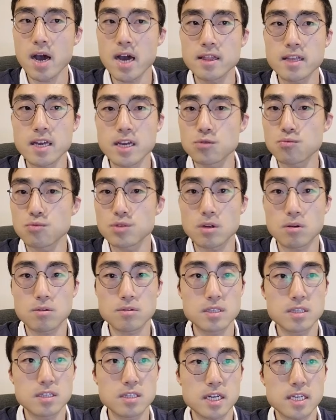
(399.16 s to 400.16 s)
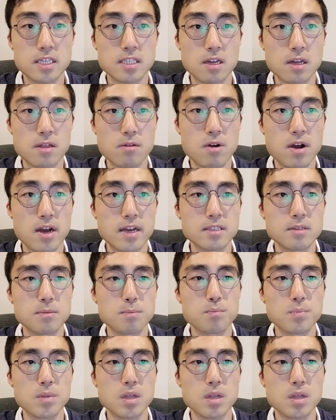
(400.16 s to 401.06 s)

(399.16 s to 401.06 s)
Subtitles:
my test results suggest otherwise.